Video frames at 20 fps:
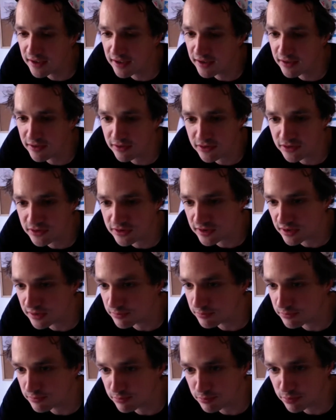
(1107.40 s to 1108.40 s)
just a
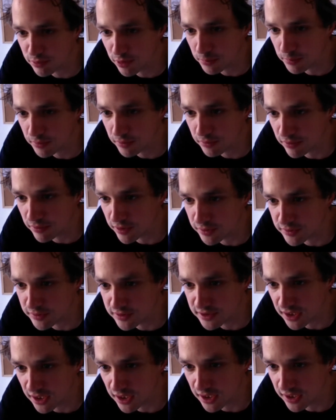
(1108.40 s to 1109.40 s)
proper road
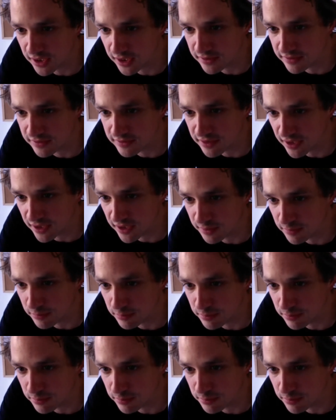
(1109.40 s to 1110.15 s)
sign type,